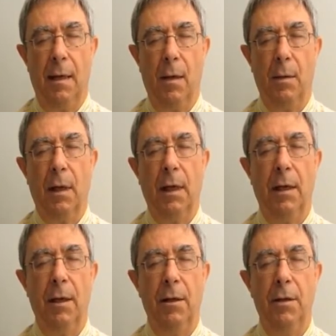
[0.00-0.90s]
Now I'd
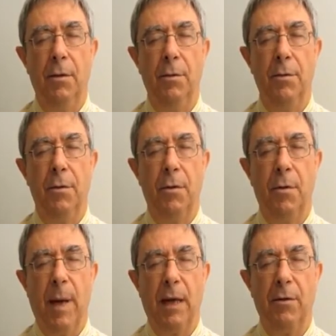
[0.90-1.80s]
like you to use
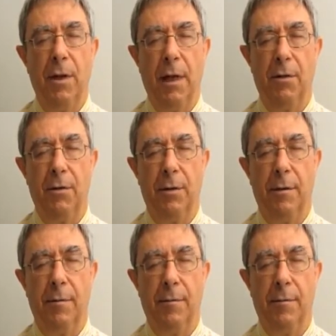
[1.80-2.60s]
your imagination.